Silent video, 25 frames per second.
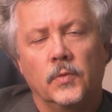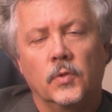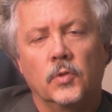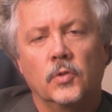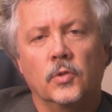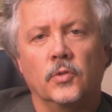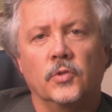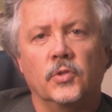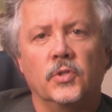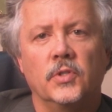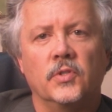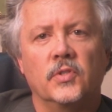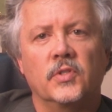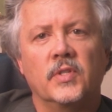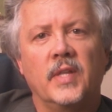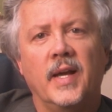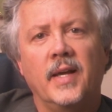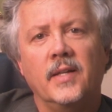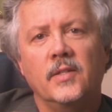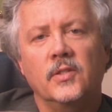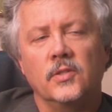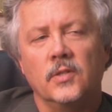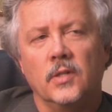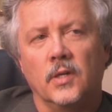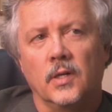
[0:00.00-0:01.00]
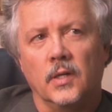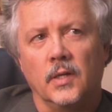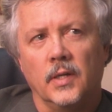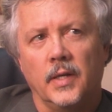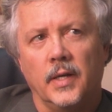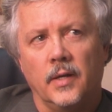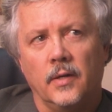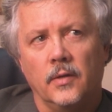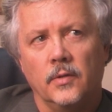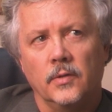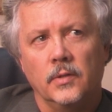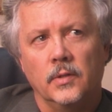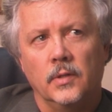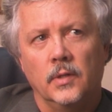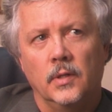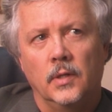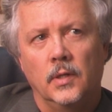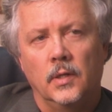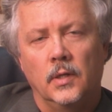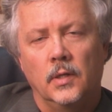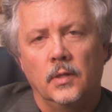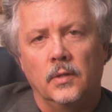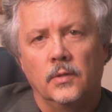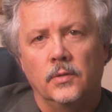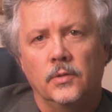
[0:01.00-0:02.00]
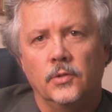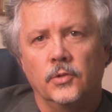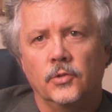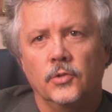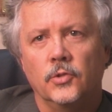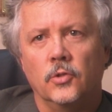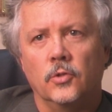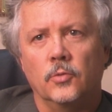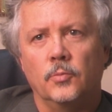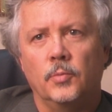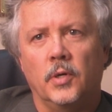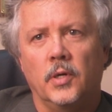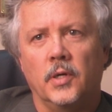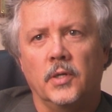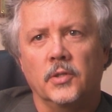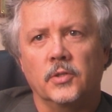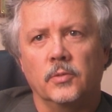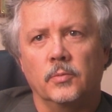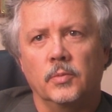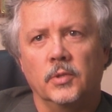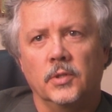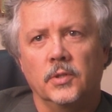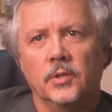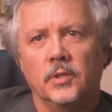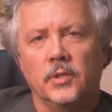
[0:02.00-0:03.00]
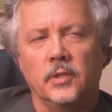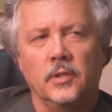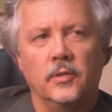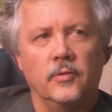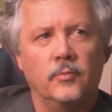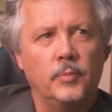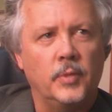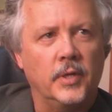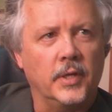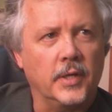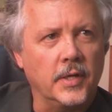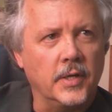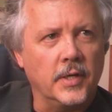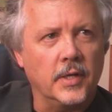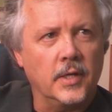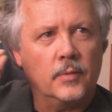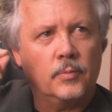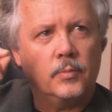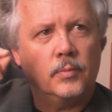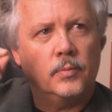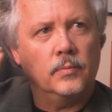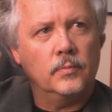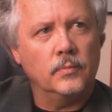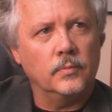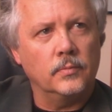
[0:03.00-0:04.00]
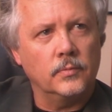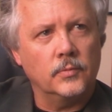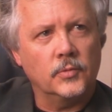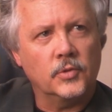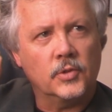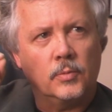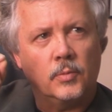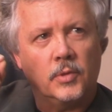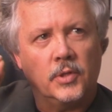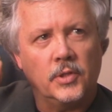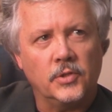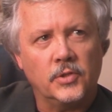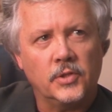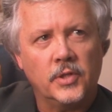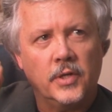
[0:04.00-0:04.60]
So since that's not allowed, there's no possibility of picking up somebody